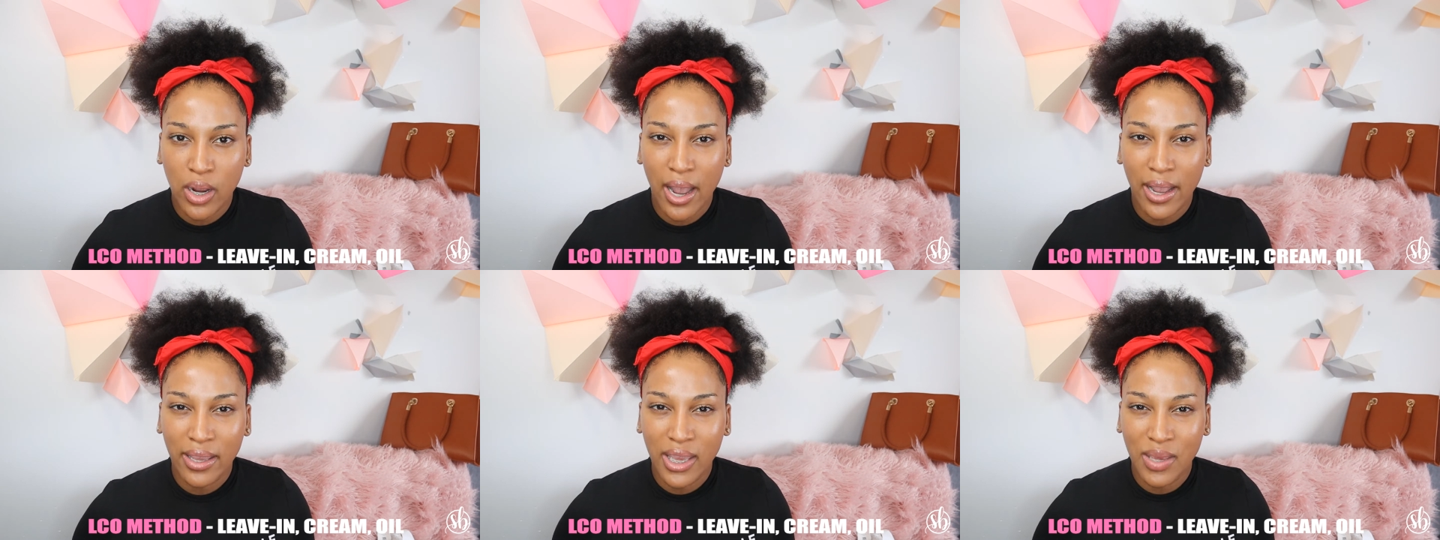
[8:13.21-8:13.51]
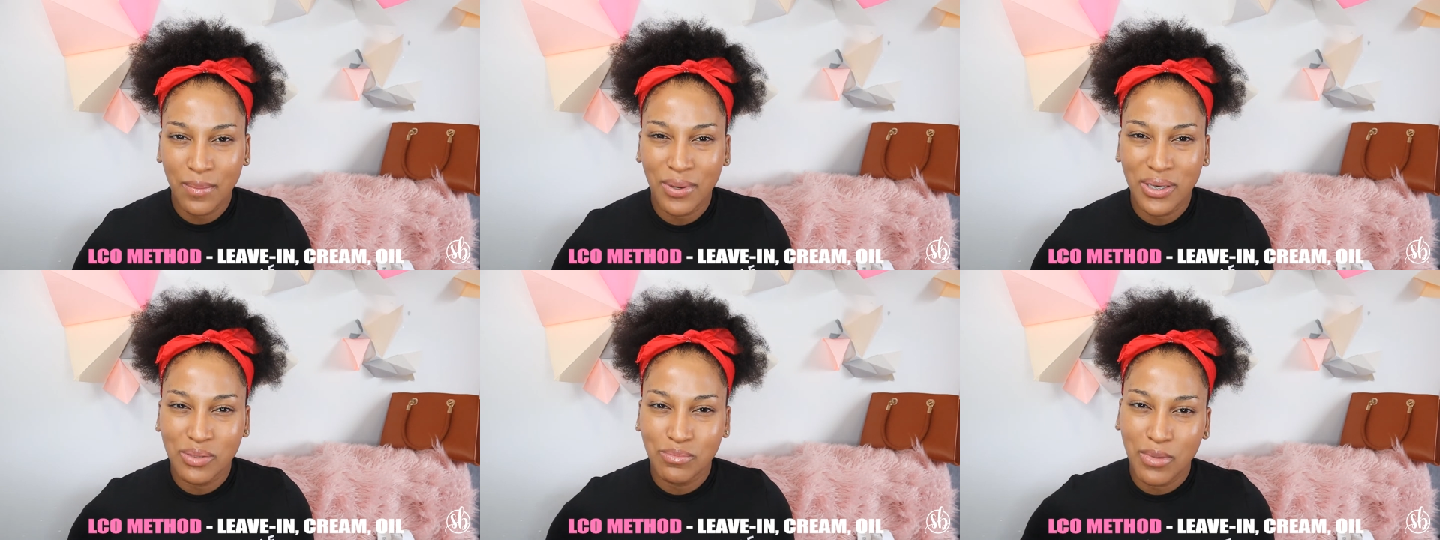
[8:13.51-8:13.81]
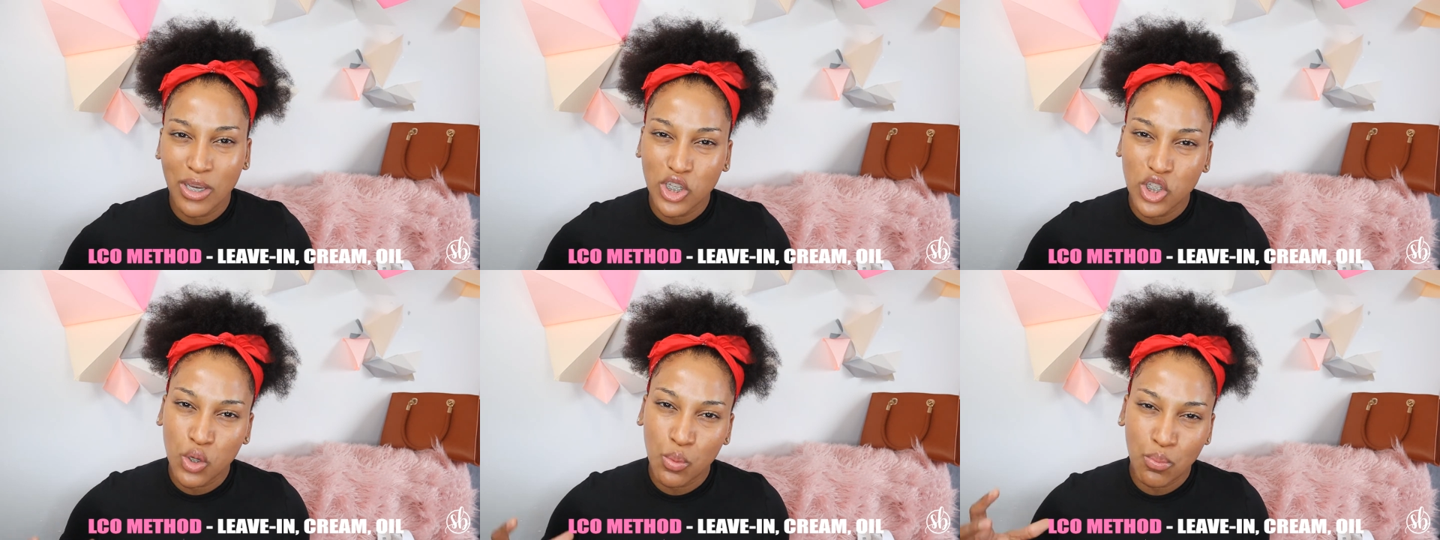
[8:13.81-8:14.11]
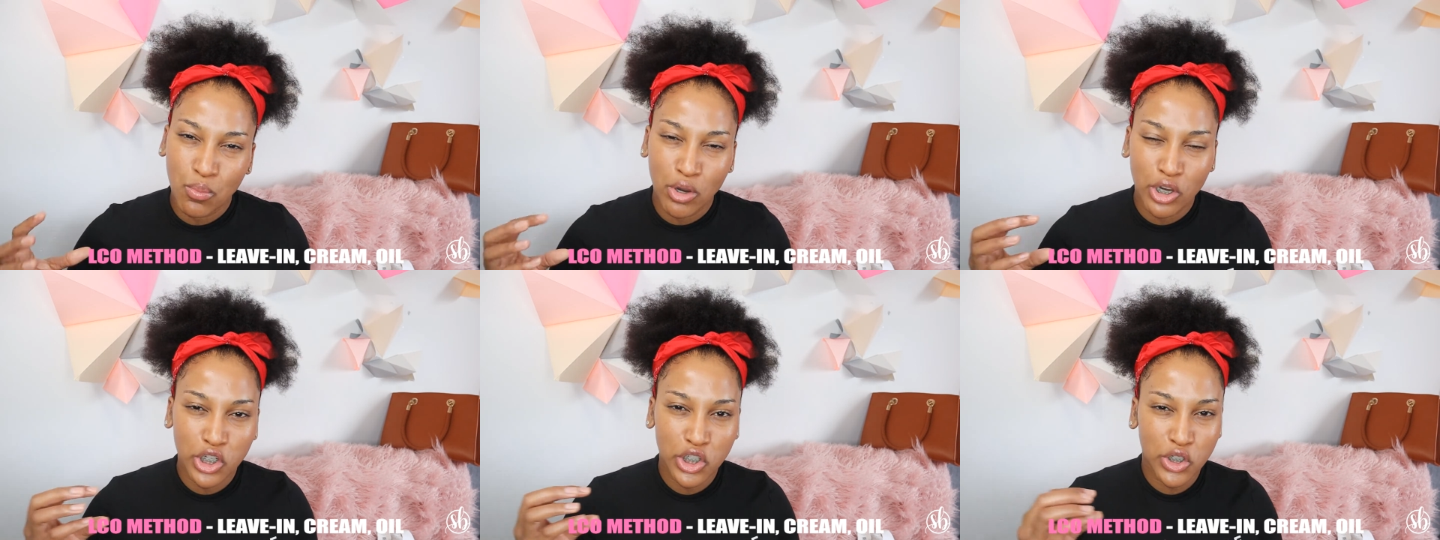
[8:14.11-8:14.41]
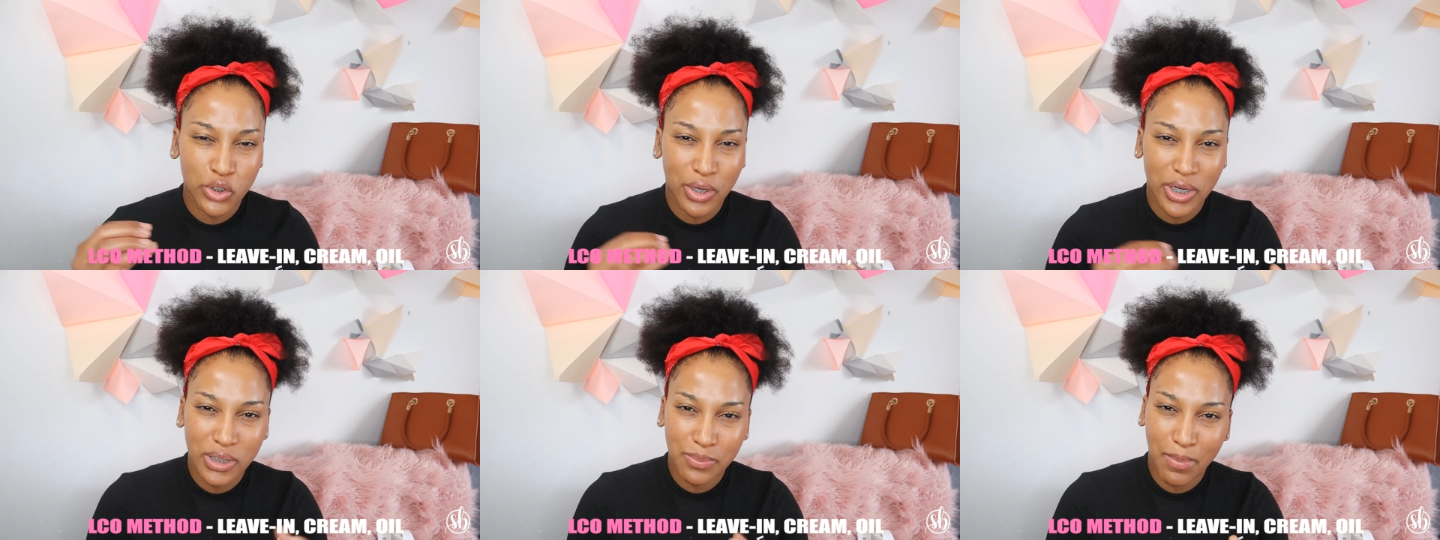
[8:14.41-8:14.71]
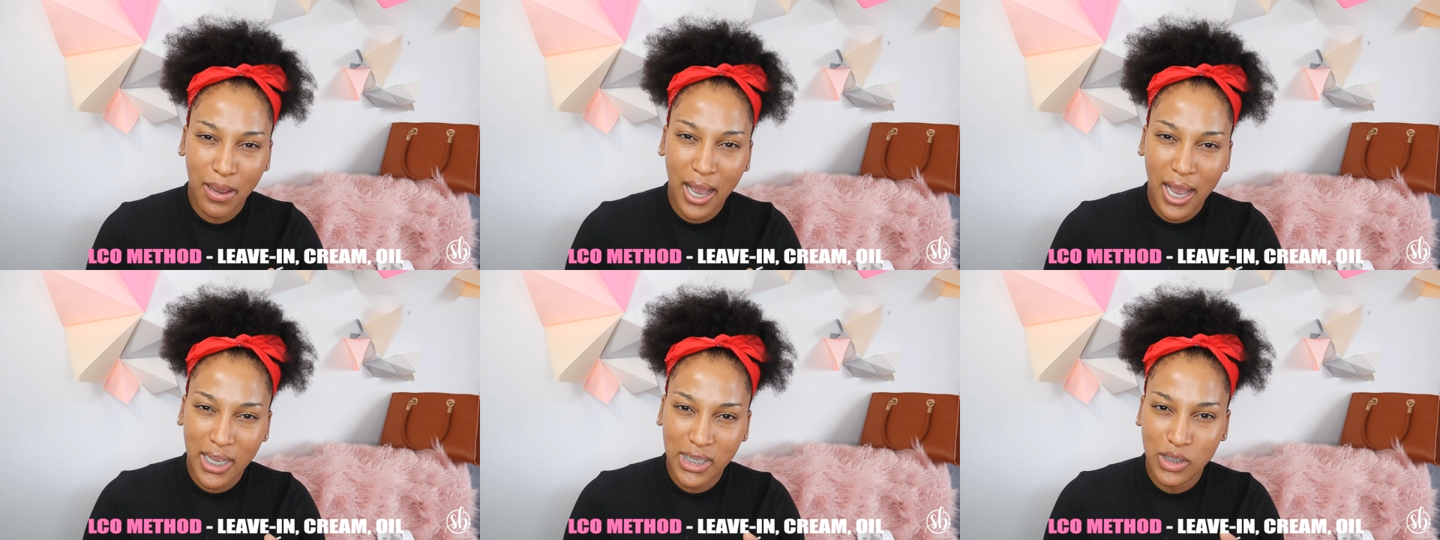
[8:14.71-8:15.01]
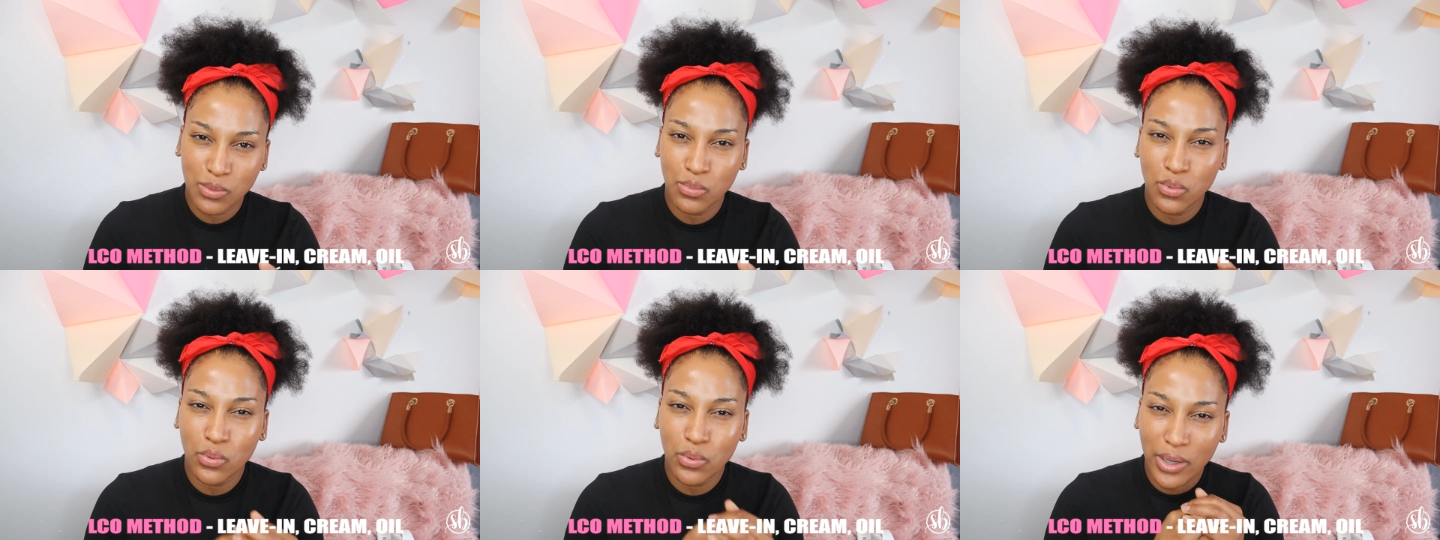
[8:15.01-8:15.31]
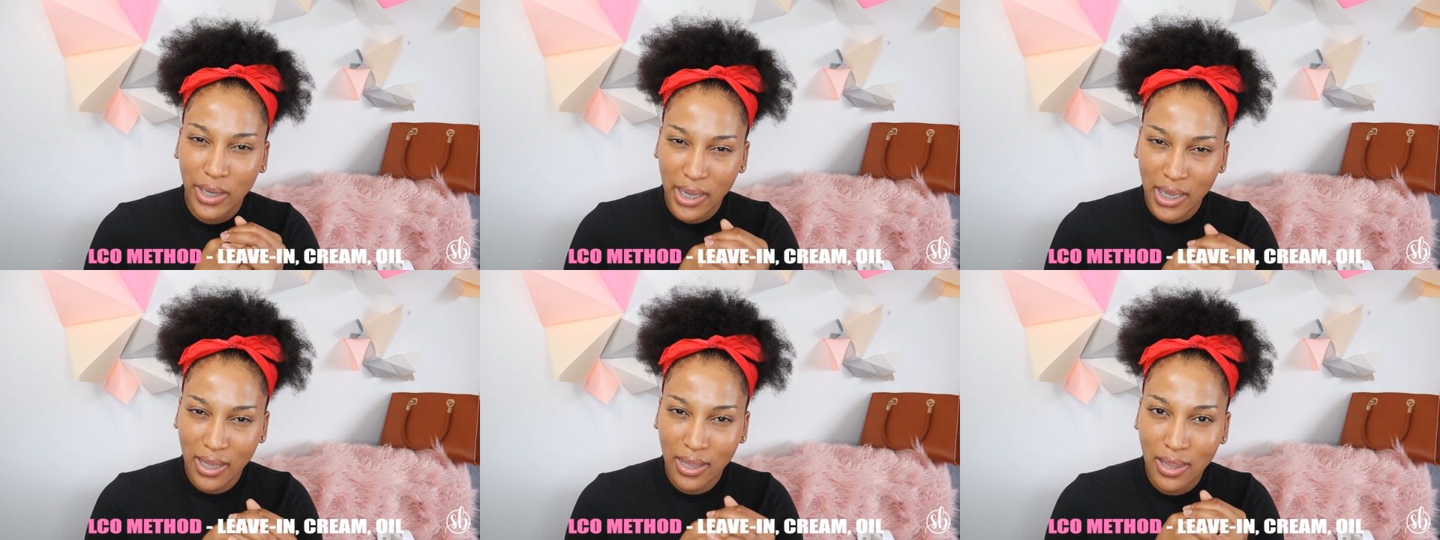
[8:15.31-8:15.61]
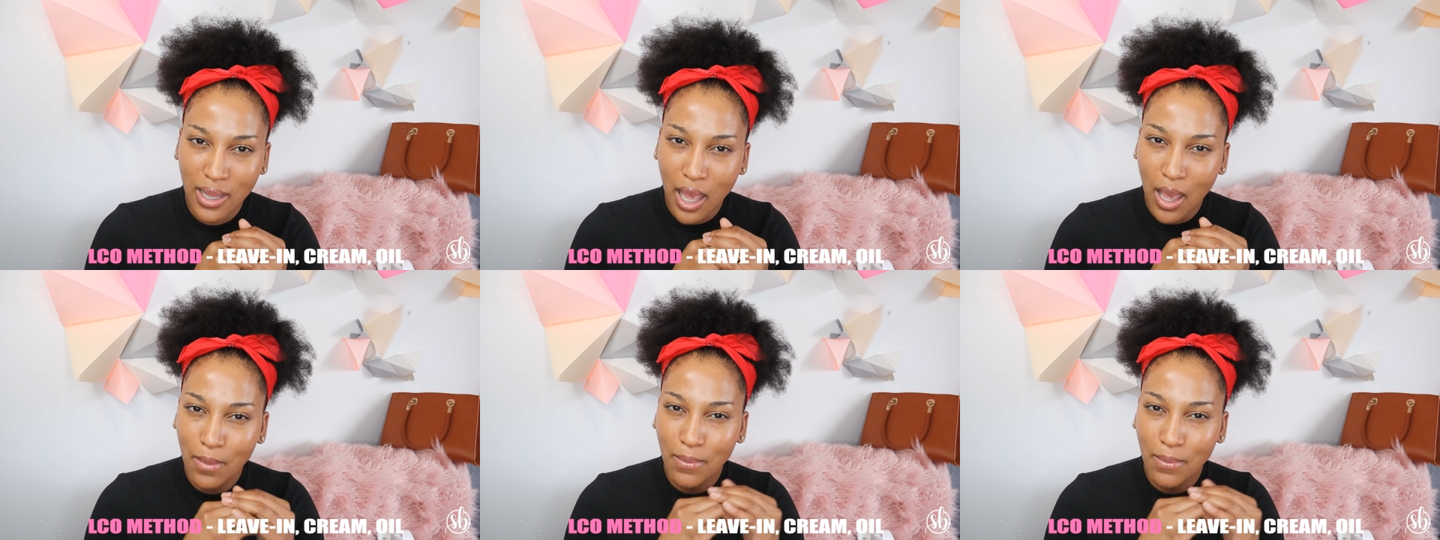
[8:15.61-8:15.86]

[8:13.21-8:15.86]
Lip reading: I keep as much moisture as possible in